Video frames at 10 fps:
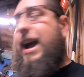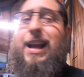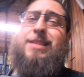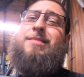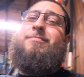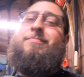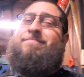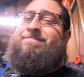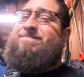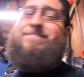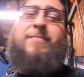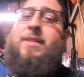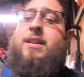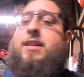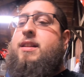I got some
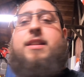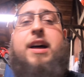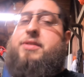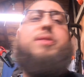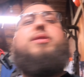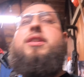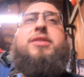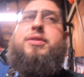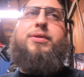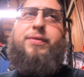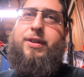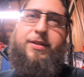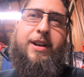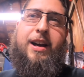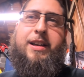not so good news for you
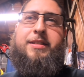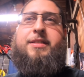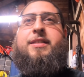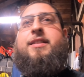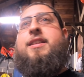guys.